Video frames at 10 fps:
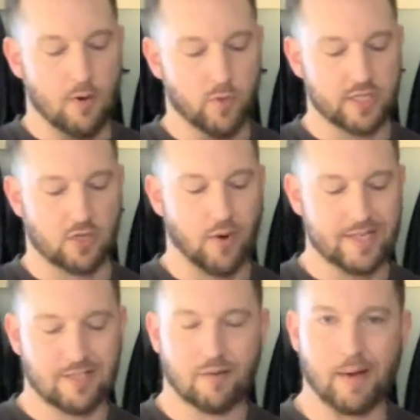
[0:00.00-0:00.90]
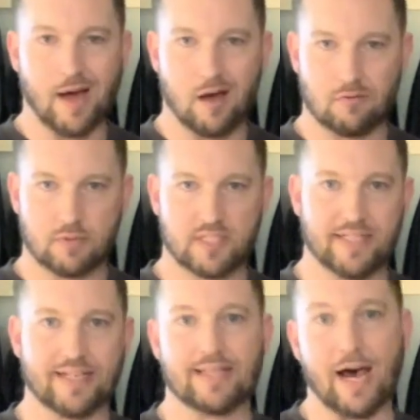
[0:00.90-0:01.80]
which equates to about
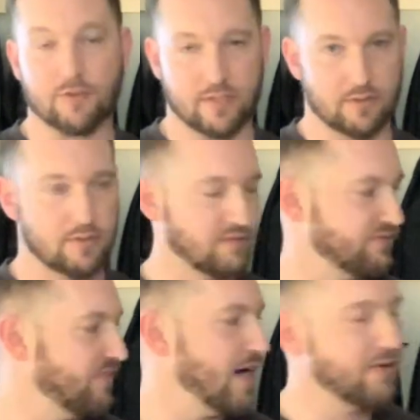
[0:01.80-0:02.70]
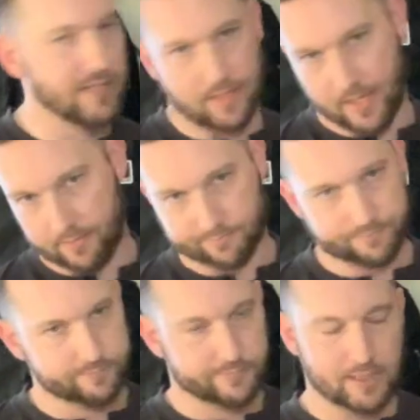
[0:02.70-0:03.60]
6 ounces. They're very light,
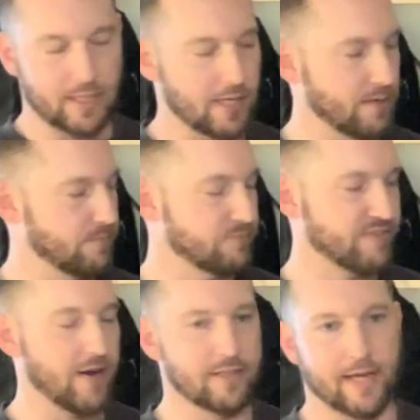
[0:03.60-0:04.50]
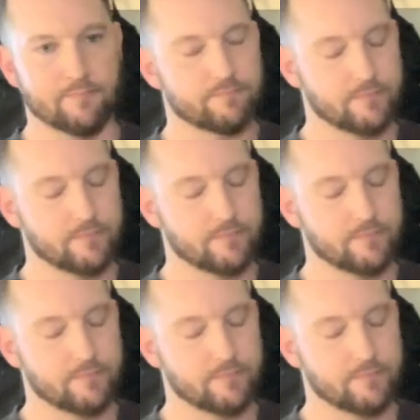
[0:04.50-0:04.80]
very light,